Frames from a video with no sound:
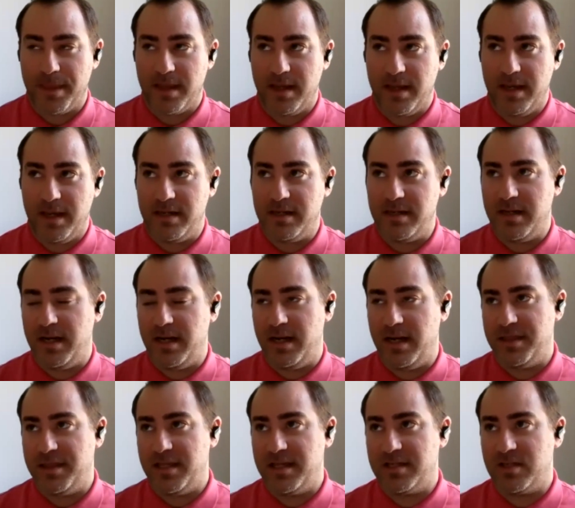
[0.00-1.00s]
and I
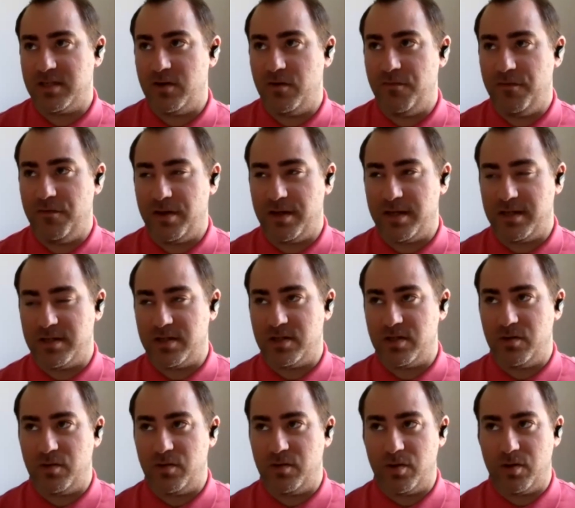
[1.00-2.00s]
think Snowflake is
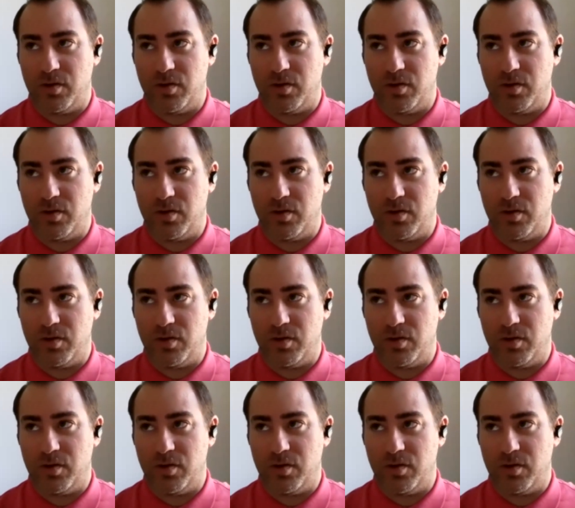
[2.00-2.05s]
so